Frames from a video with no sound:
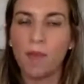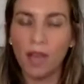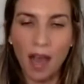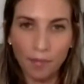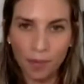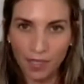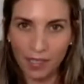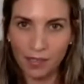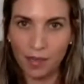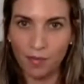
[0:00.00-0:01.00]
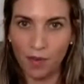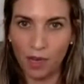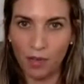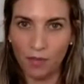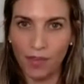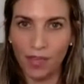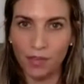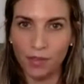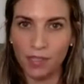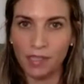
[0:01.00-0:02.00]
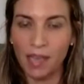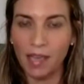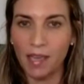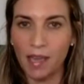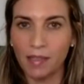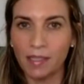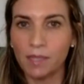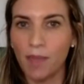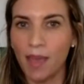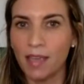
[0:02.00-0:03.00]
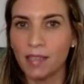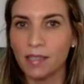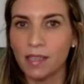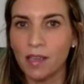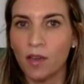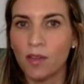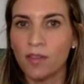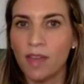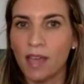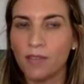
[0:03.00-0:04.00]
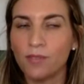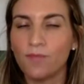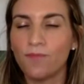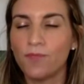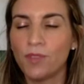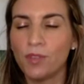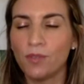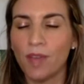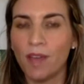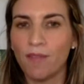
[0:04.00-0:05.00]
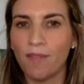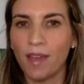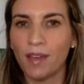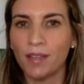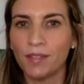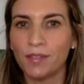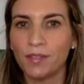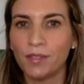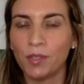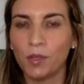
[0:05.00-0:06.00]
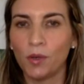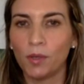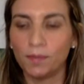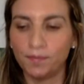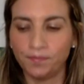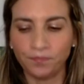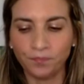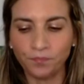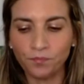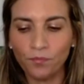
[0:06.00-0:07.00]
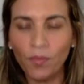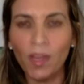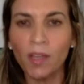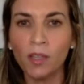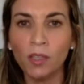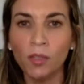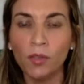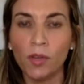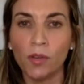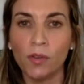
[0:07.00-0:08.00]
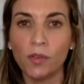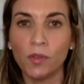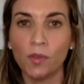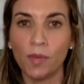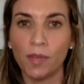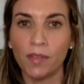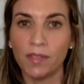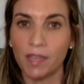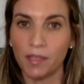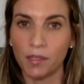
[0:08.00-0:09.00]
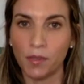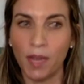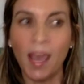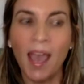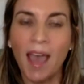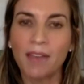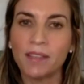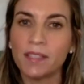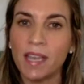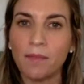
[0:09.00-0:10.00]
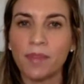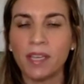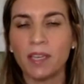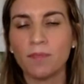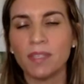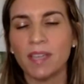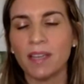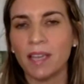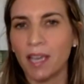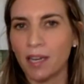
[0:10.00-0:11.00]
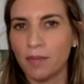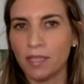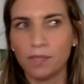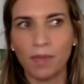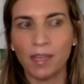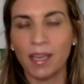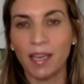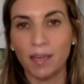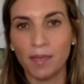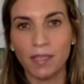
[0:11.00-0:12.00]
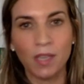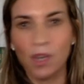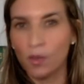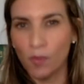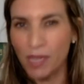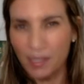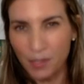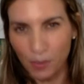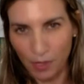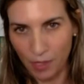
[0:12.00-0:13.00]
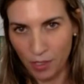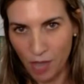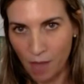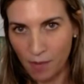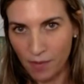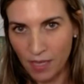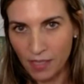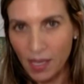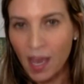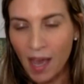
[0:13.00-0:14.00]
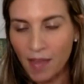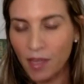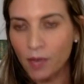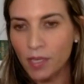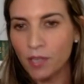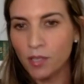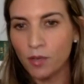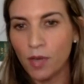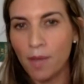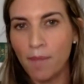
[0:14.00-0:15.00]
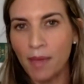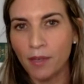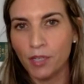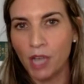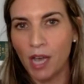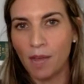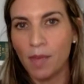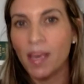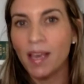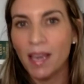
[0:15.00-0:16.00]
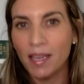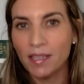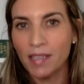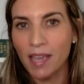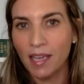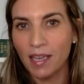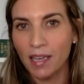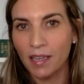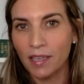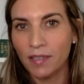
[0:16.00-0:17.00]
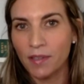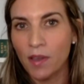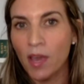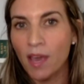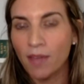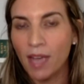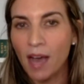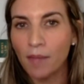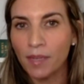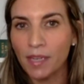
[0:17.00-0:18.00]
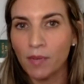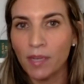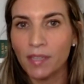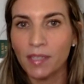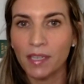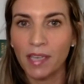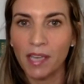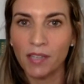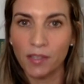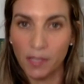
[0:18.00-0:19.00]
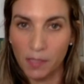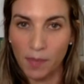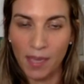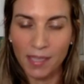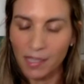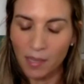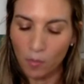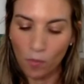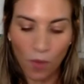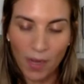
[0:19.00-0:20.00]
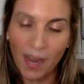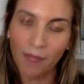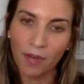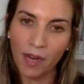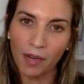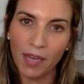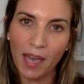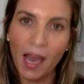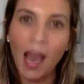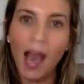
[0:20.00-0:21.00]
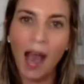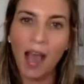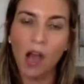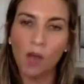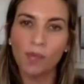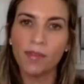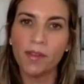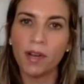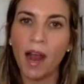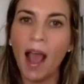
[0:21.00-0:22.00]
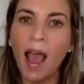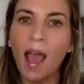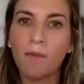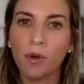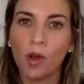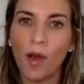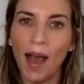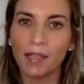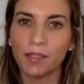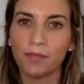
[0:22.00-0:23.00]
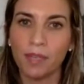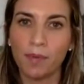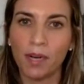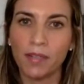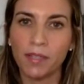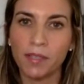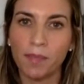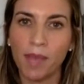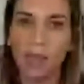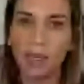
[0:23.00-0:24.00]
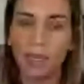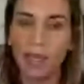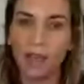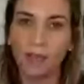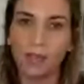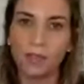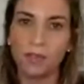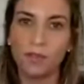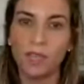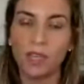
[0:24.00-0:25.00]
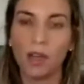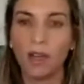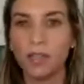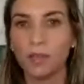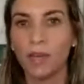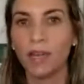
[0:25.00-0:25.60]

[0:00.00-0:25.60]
companies evolve into the psychedelic space, they do not fail to include those who built this industry. And the same thing can be said in cannabis, but in cannabis, we didn't do a good job of this. I think we need to do a better job in psychedelics. If a company wants to engage in this space in whatever area, I hope that they're proactively participating in efforts to decarcerate